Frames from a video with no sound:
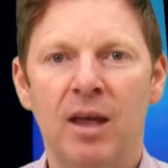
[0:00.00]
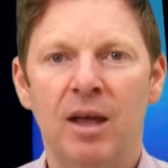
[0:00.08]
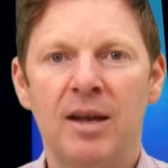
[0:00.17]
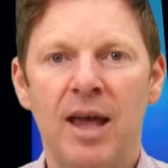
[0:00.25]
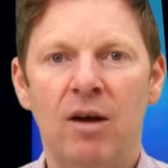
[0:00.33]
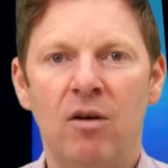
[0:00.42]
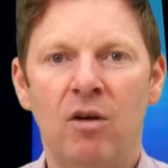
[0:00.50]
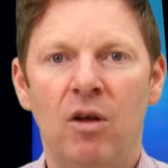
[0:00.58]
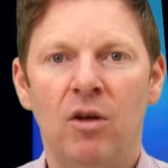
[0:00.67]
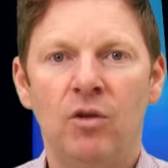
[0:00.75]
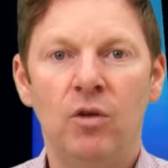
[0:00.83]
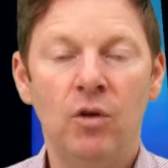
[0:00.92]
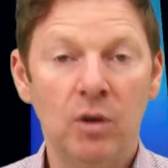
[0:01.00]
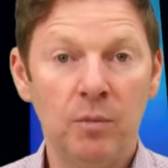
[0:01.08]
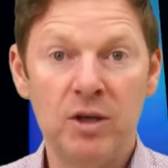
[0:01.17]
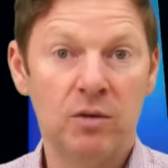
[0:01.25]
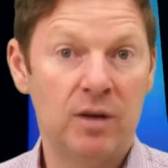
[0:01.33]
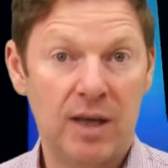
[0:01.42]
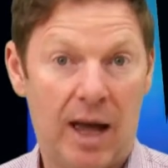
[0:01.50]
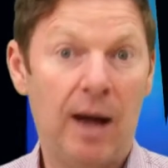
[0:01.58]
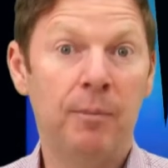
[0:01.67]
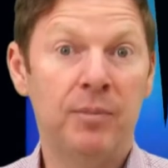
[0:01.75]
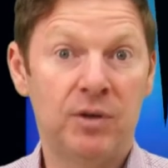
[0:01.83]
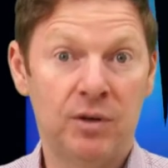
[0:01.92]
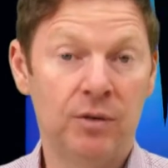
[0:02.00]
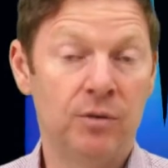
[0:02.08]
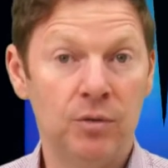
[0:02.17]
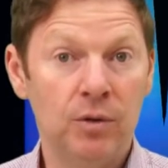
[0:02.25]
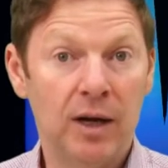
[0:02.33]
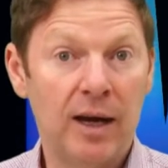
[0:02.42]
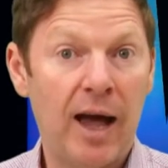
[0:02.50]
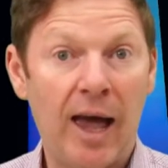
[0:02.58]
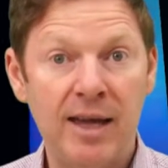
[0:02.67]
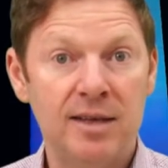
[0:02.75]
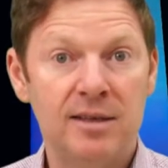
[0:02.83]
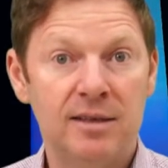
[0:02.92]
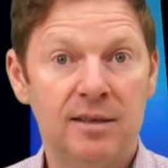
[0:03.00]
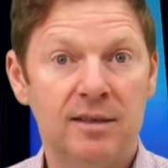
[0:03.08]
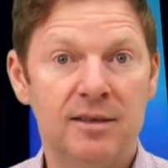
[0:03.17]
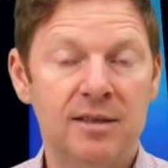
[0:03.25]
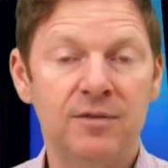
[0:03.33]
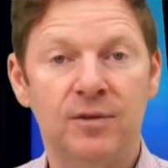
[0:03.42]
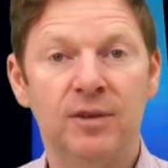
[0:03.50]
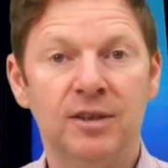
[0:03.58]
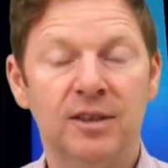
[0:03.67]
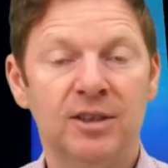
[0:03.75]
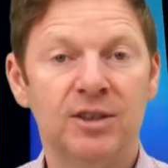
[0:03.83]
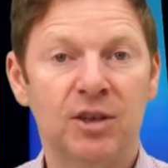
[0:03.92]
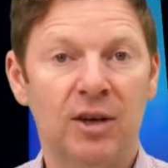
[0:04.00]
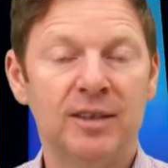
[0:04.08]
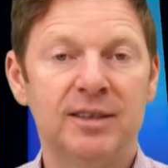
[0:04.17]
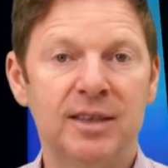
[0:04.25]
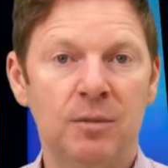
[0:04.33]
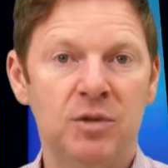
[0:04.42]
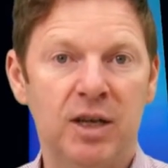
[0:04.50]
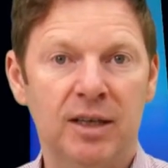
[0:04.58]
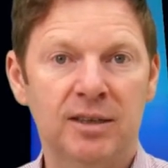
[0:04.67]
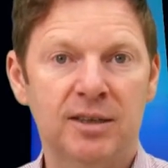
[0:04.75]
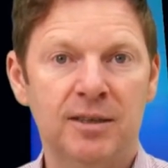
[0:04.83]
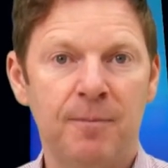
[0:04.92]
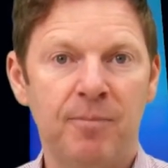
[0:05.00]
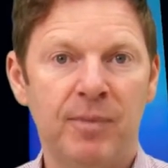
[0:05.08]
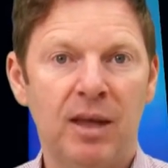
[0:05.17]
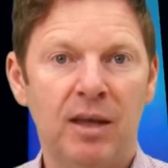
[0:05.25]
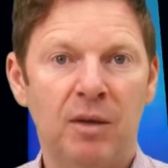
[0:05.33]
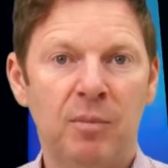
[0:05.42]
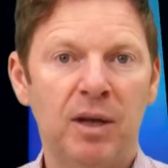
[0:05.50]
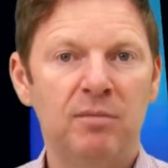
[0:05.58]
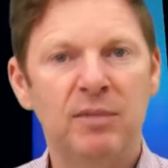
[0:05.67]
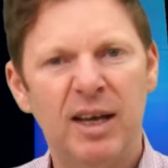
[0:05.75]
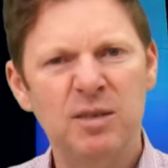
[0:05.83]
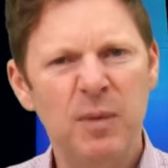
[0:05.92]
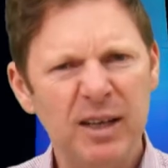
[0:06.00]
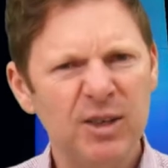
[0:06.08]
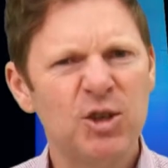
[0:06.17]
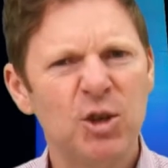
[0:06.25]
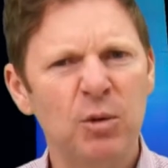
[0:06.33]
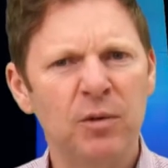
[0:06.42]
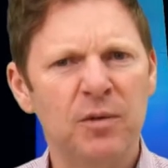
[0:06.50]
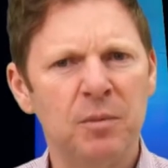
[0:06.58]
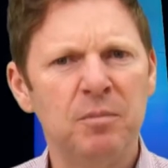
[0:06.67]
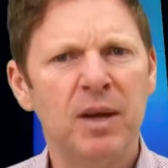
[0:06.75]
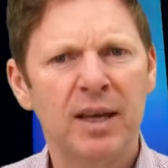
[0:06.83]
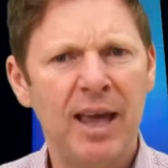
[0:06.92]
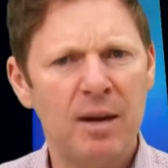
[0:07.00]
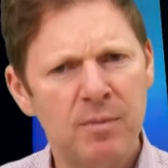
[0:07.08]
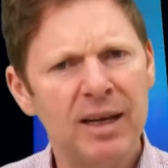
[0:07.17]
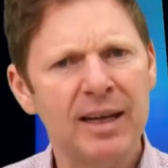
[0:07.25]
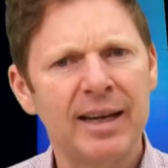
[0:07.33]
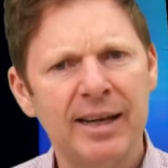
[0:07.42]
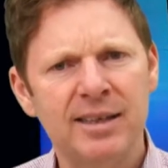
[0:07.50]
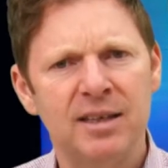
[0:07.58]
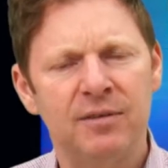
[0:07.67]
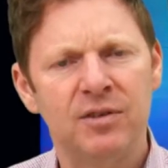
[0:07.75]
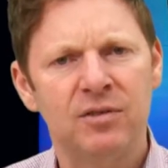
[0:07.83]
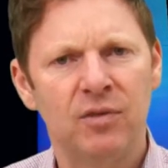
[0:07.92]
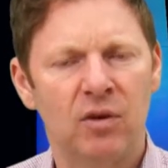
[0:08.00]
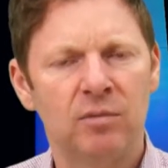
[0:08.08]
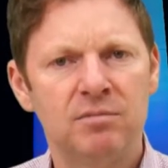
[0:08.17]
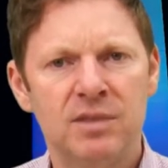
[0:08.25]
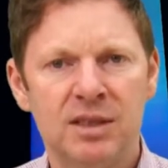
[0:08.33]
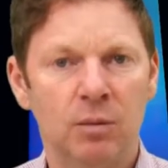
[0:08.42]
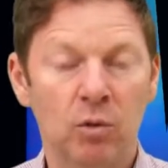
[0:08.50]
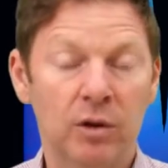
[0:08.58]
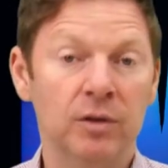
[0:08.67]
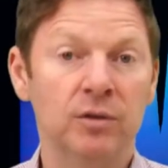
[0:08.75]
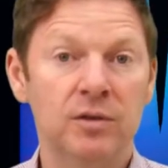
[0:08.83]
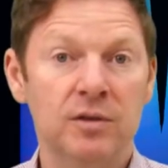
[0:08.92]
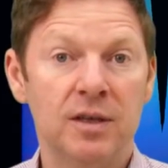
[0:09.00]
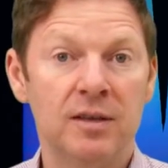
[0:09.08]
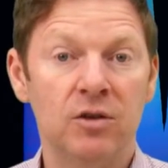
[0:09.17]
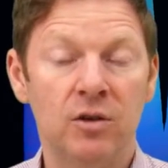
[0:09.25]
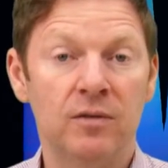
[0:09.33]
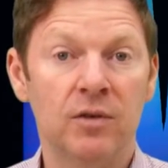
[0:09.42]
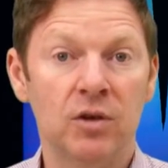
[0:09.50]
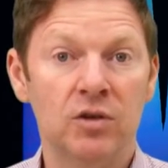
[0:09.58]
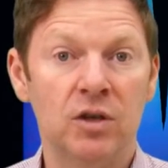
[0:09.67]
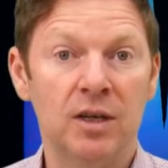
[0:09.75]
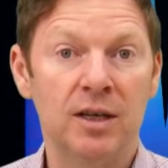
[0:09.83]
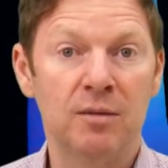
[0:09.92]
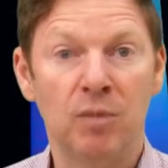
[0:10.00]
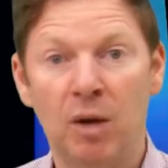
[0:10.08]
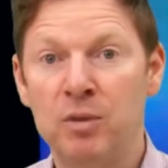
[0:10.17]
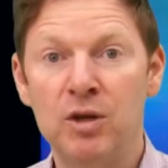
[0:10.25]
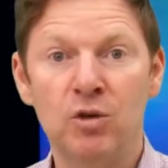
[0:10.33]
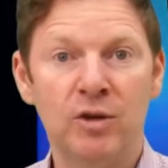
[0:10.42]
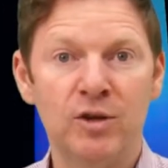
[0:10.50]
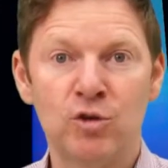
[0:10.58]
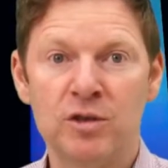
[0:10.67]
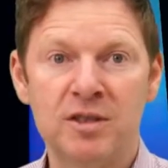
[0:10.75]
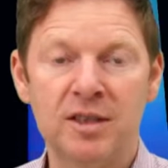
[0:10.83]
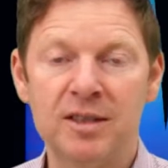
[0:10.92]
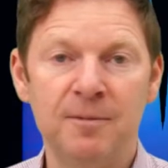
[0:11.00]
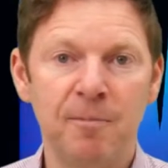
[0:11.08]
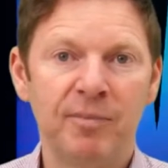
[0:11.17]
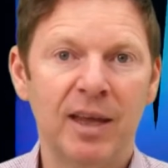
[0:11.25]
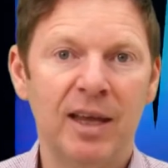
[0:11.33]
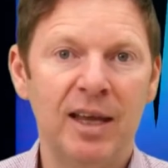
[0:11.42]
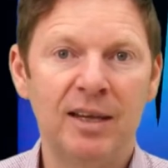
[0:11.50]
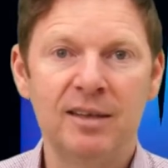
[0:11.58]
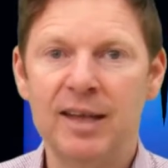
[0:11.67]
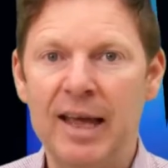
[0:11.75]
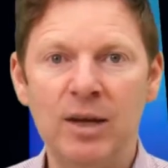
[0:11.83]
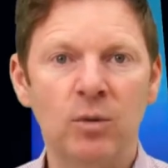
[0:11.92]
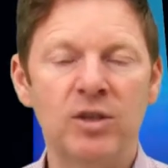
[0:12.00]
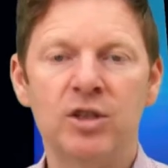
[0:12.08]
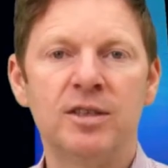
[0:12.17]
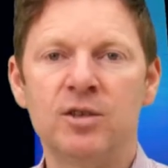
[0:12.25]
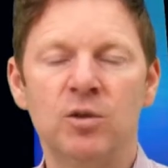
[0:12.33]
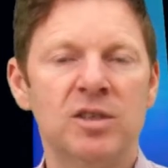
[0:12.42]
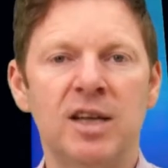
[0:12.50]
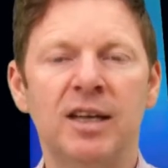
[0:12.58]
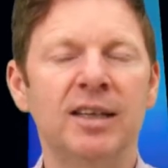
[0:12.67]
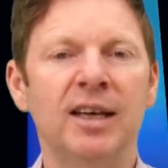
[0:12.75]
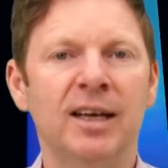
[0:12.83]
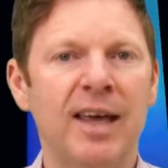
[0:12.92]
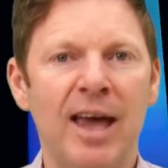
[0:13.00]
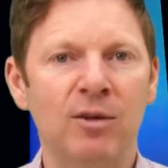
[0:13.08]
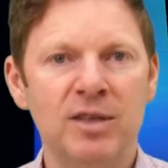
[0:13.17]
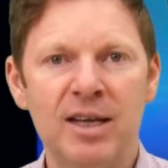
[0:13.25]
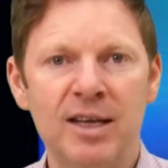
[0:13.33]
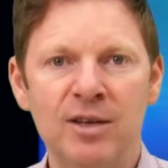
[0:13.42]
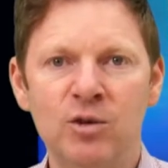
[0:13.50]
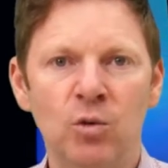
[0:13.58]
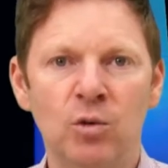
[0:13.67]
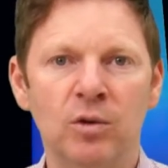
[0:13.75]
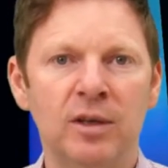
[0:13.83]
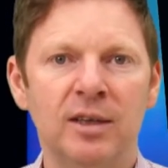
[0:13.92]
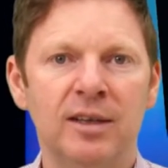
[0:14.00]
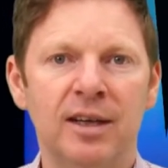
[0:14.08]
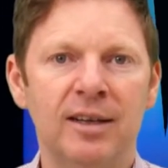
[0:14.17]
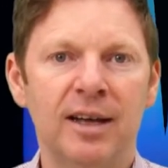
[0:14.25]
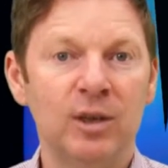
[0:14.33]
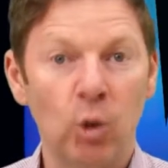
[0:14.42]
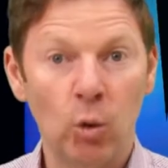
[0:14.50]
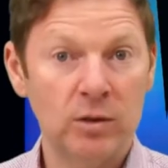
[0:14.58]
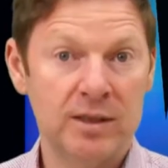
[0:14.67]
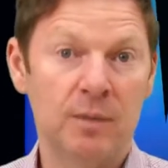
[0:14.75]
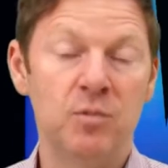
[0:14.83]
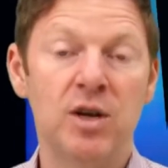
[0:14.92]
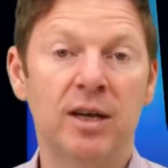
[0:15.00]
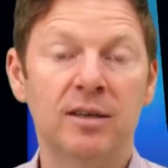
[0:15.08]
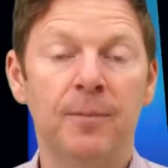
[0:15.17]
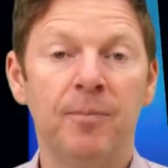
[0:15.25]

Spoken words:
Now, you can be doing up to 8 different science subjects, but as many as 2 of them can be electives from somewhere else in the university. And it might be you're interested in languages or studying accounting or a law subject,